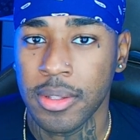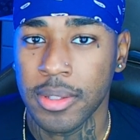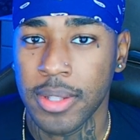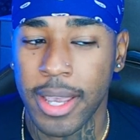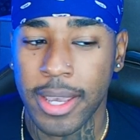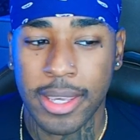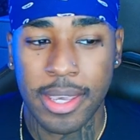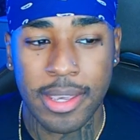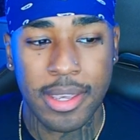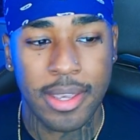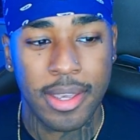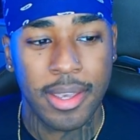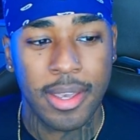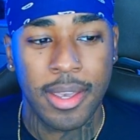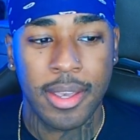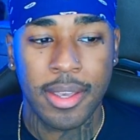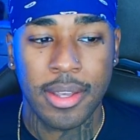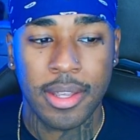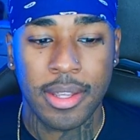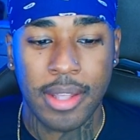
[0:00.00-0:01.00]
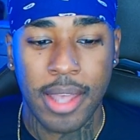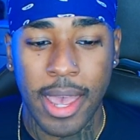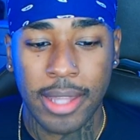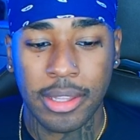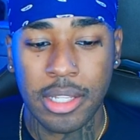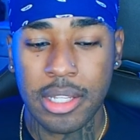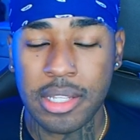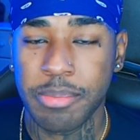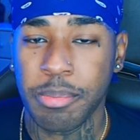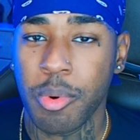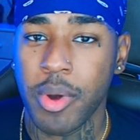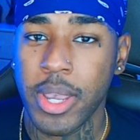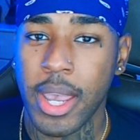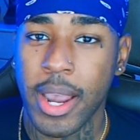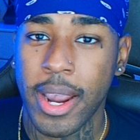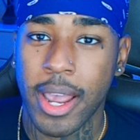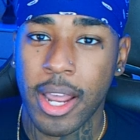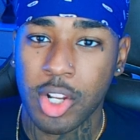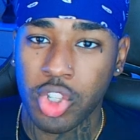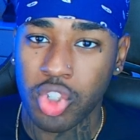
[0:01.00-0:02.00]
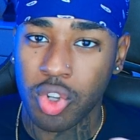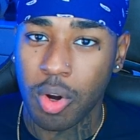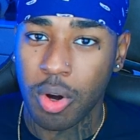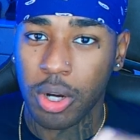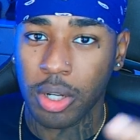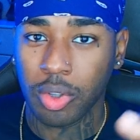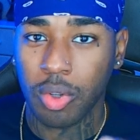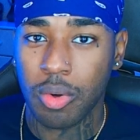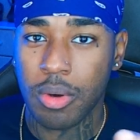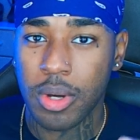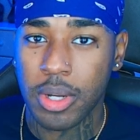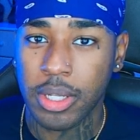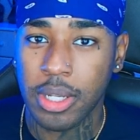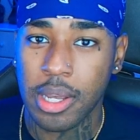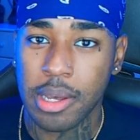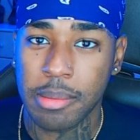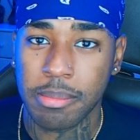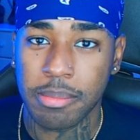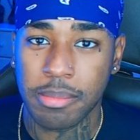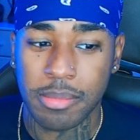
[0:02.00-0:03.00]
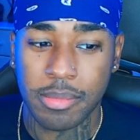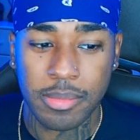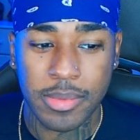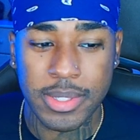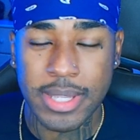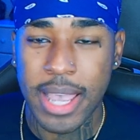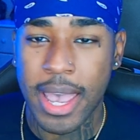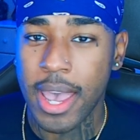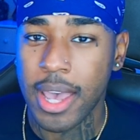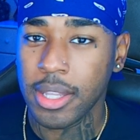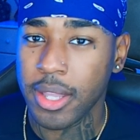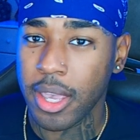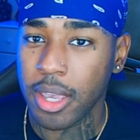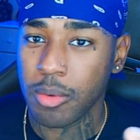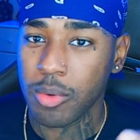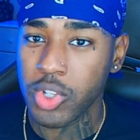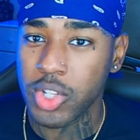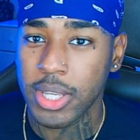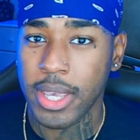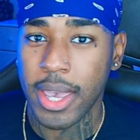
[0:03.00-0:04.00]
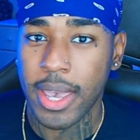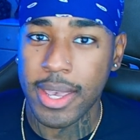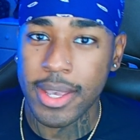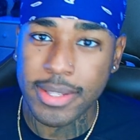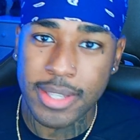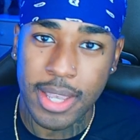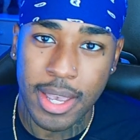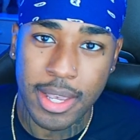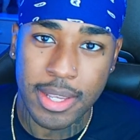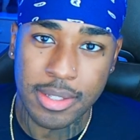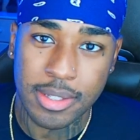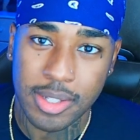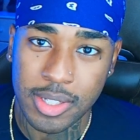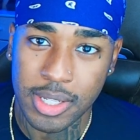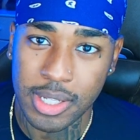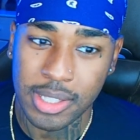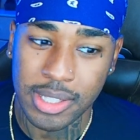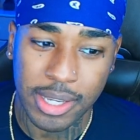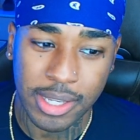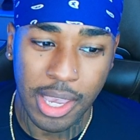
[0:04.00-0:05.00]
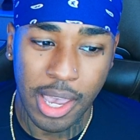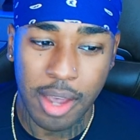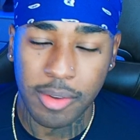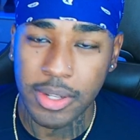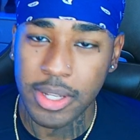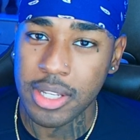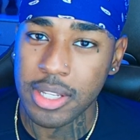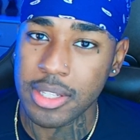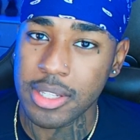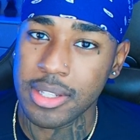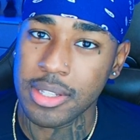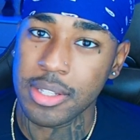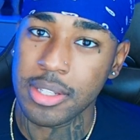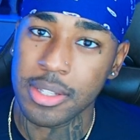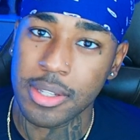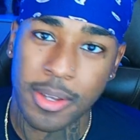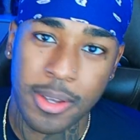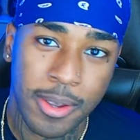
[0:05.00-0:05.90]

Like, at this point, I got to start throwing up sign language and gang signs and shit. Like, y'all niggas is...